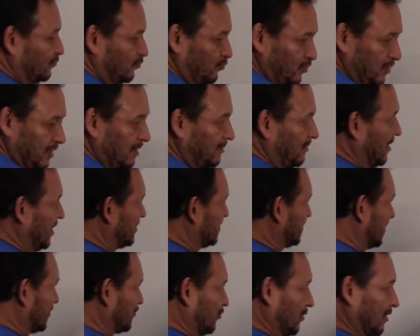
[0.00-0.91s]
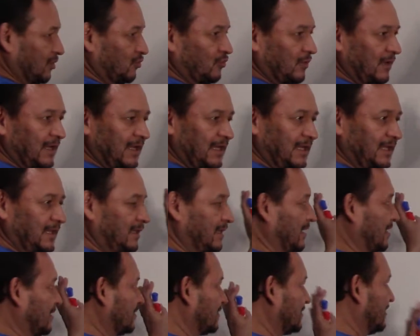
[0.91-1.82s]
pretty much that's 120,
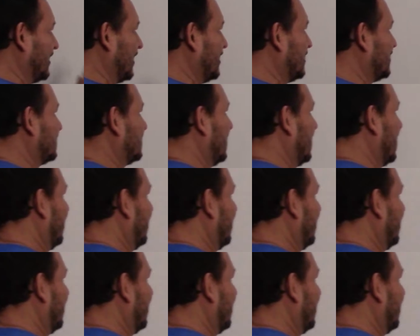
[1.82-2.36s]
that's nice and